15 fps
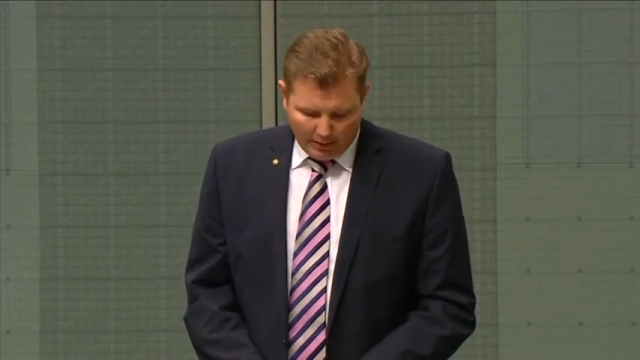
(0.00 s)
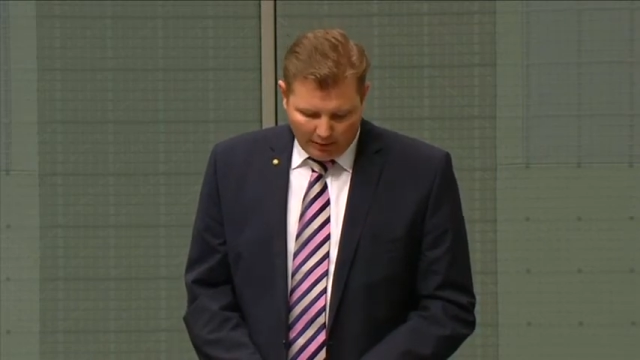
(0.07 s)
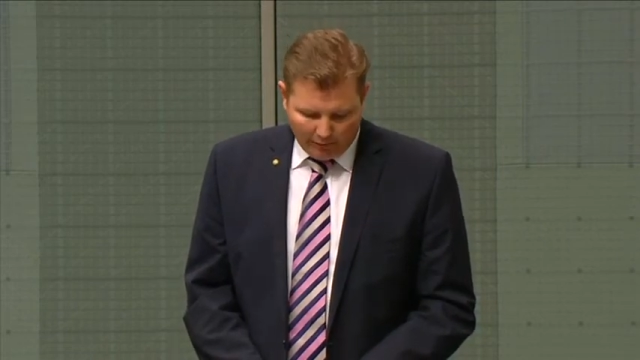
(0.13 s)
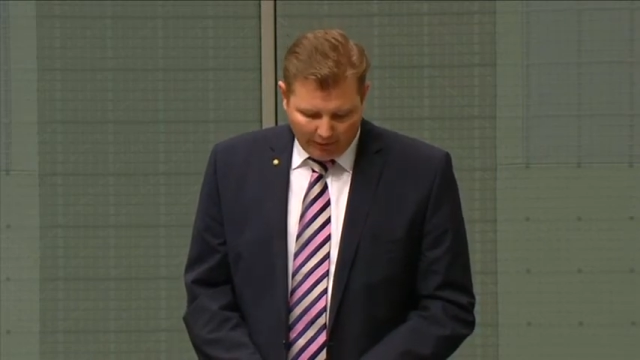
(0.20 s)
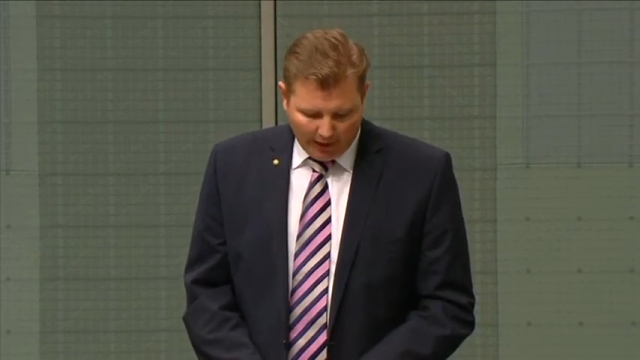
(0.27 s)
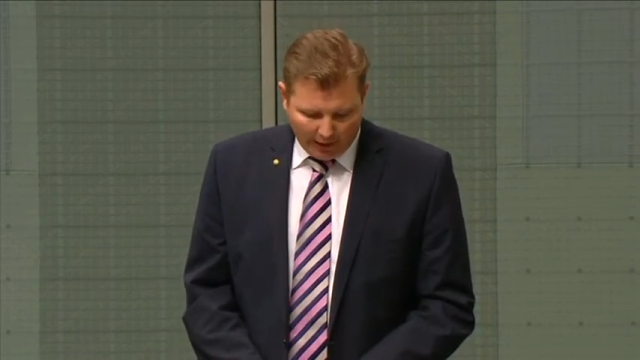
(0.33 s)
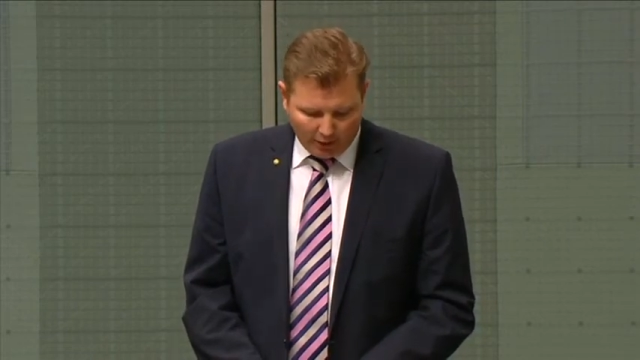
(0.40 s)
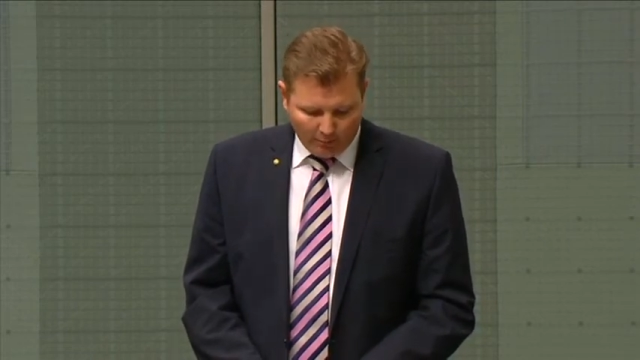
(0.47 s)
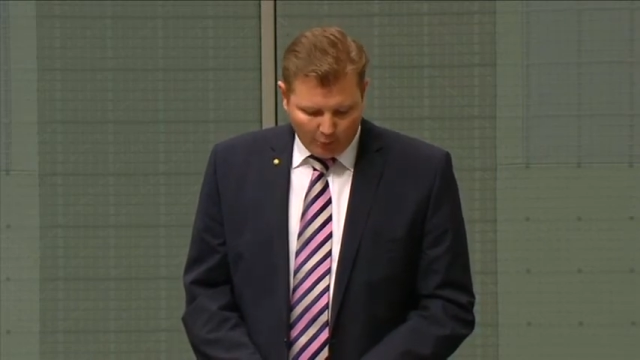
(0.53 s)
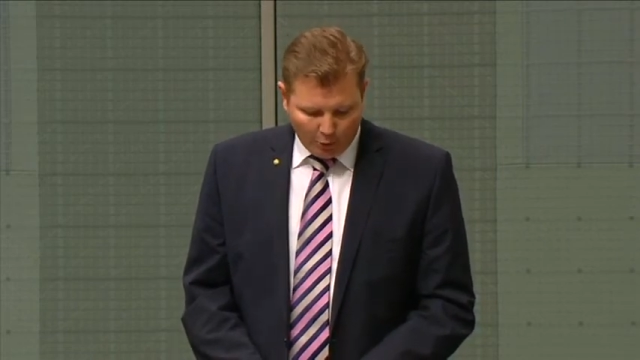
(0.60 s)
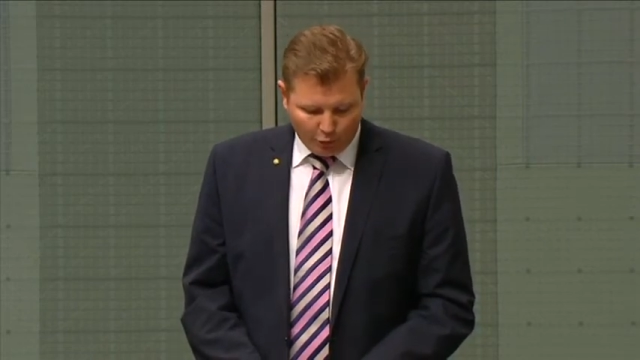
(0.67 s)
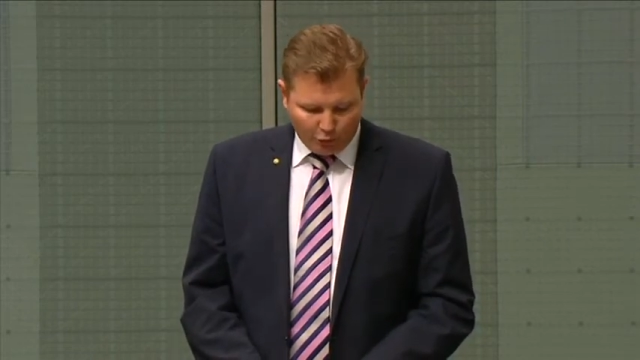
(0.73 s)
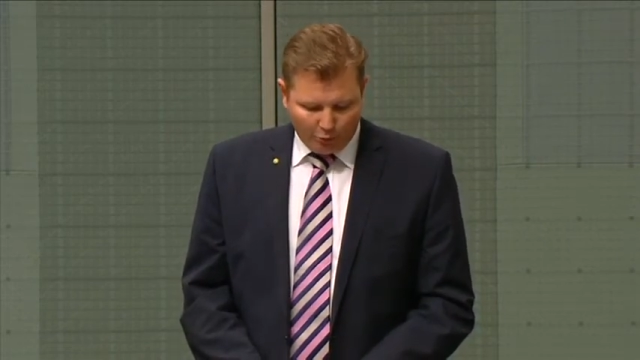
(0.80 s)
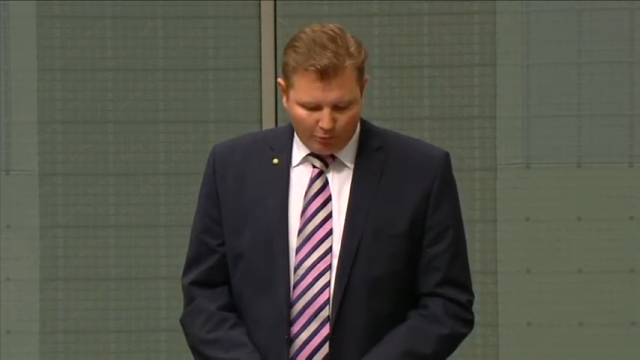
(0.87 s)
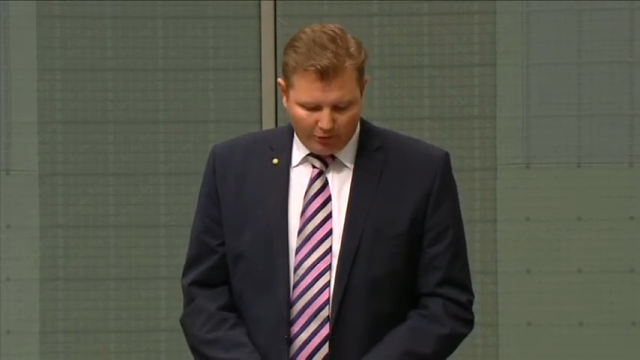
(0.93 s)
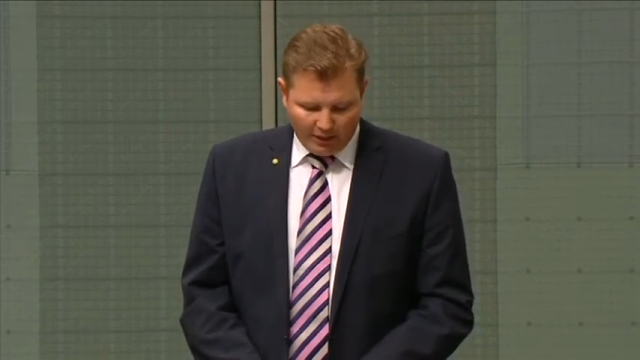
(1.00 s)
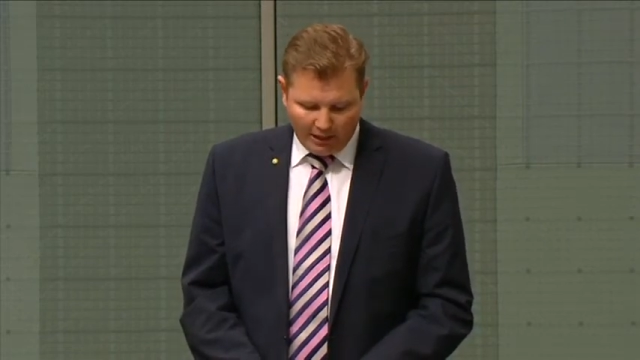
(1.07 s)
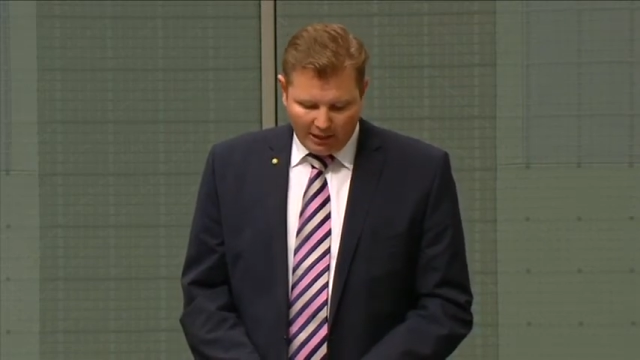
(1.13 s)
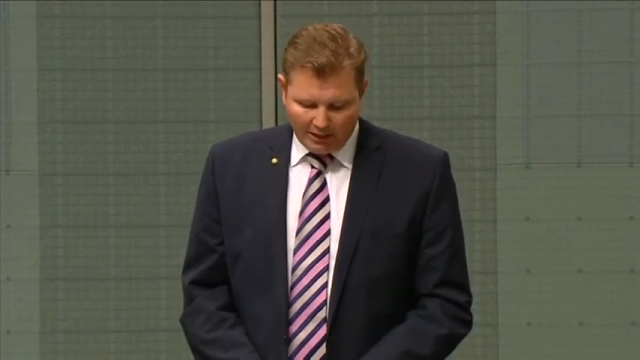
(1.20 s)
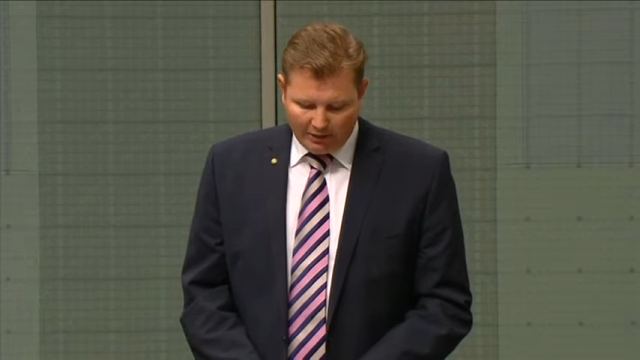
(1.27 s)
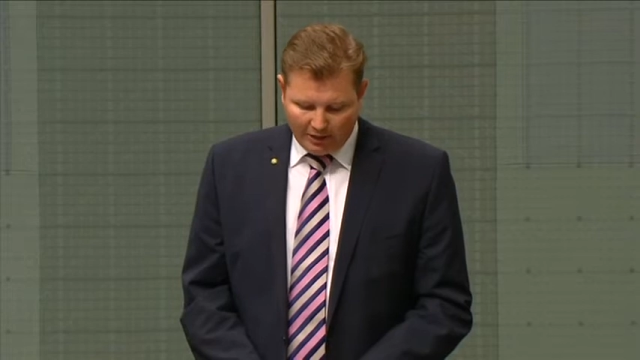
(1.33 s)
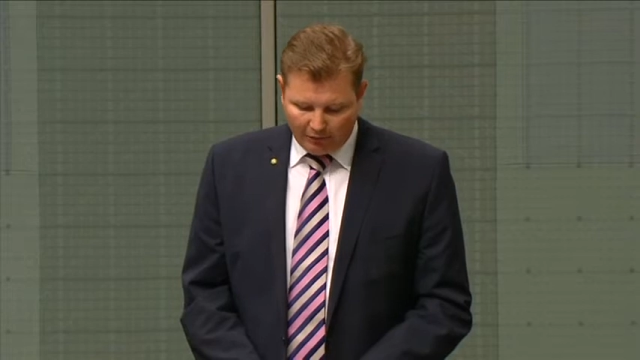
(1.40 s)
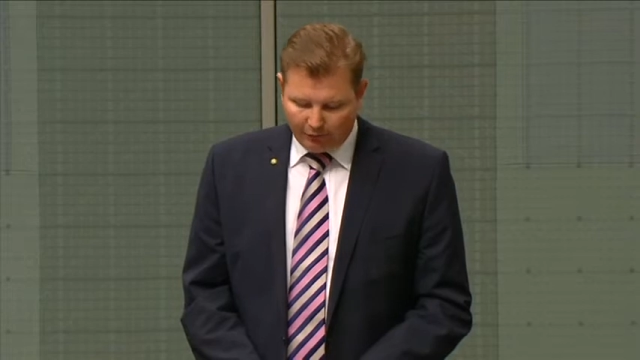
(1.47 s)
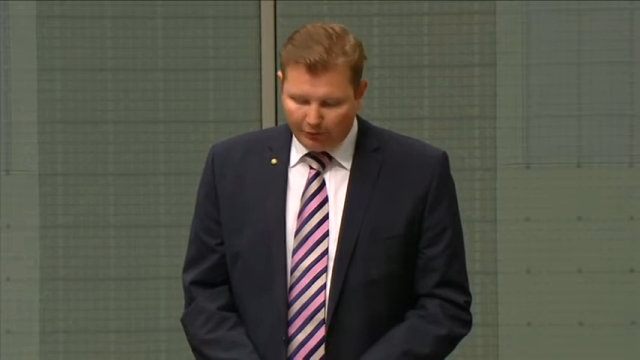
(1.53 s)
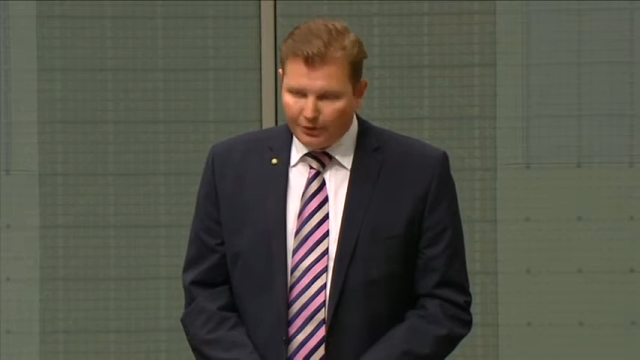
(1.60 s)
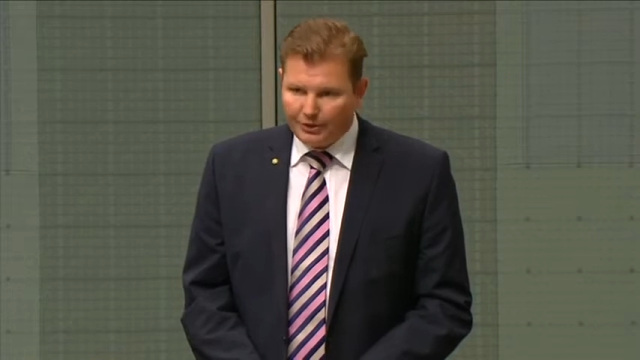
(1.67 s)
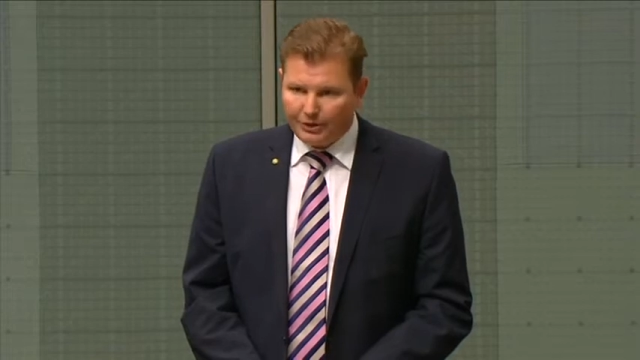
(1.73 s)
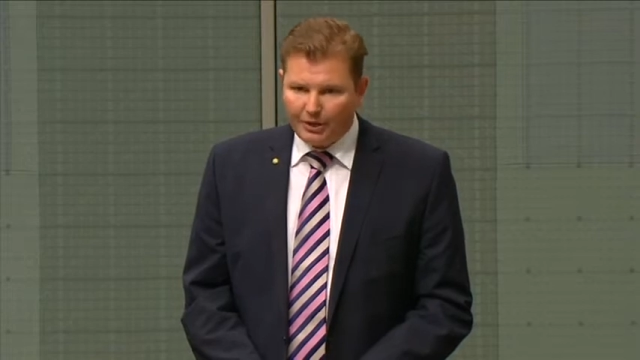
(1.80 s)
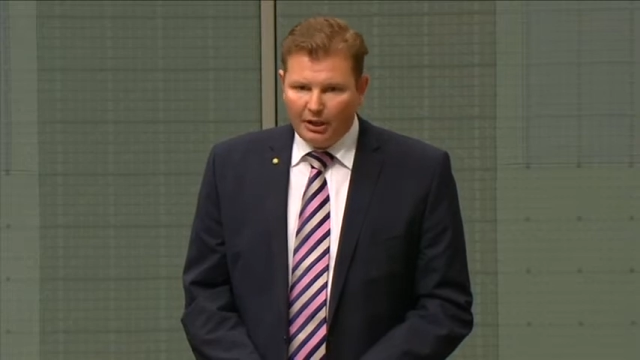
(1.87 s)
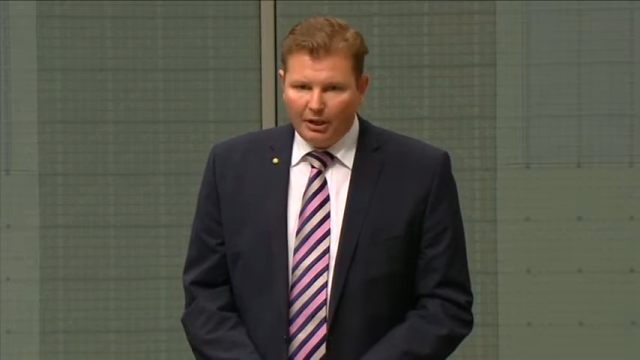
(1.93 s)
of how commercial thinking
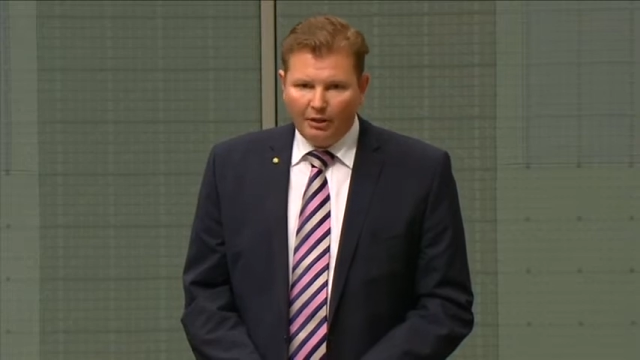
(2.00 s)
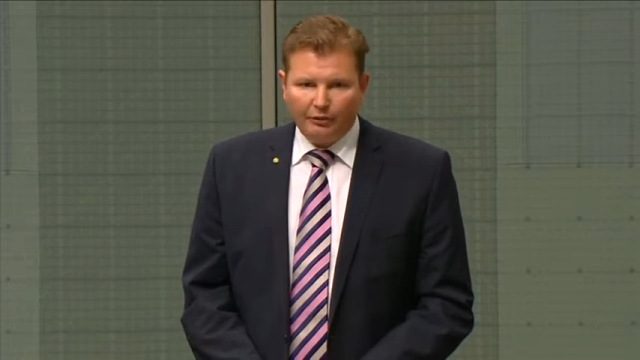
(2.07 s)
differs